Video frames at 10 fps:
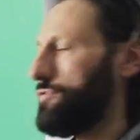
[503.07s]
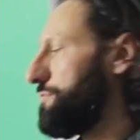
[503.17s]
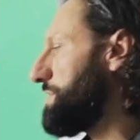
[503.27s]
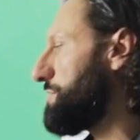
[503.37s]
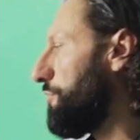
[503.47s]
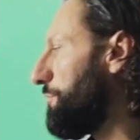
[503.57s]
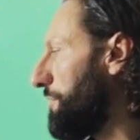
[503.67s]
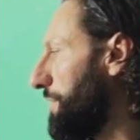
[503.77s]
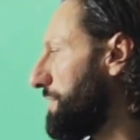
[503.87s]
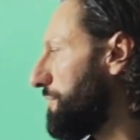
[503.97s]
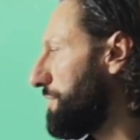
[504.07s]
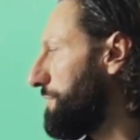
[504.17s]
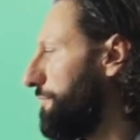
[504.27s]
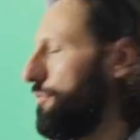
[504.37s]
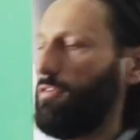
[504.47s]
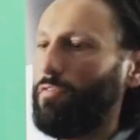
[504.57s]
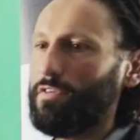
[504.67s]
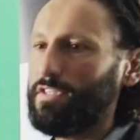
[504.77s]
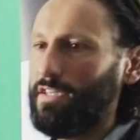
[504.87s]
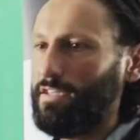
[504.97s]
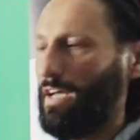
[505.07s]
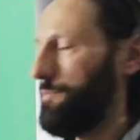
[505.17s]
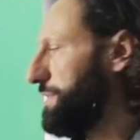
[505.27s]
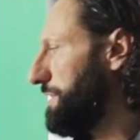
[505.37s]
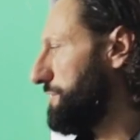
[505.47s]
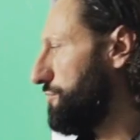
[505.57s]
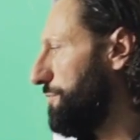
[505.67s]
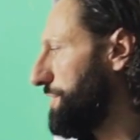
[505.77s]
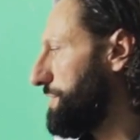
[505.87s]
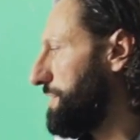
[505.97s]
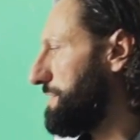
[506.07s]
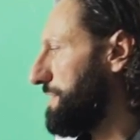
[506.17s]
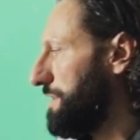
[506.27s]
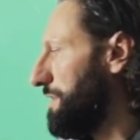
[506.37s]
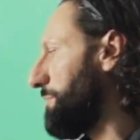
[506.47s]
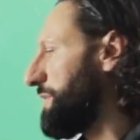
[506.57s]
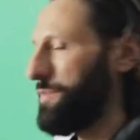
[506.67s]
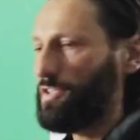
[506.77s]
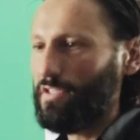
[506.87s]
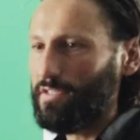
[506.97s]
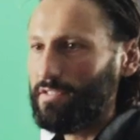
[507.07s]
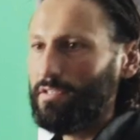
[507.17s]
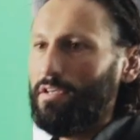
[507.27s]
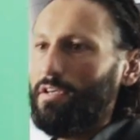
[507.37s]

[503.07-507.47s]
So there is no operator involved on setting up the saw machine, setting up the machines,